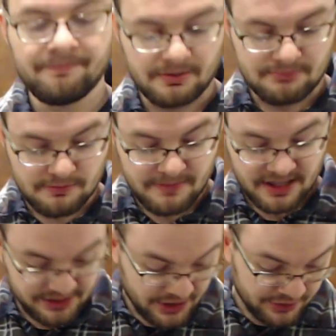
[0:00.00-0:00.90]

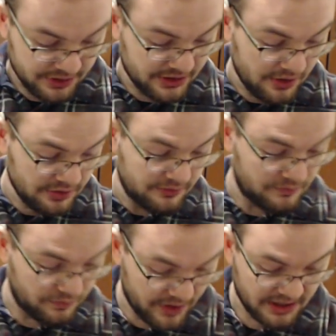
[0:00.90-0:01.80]
movement. It goes
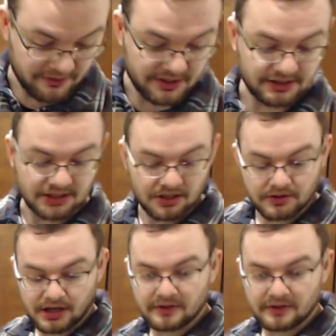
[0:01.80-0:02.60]
really, really low though.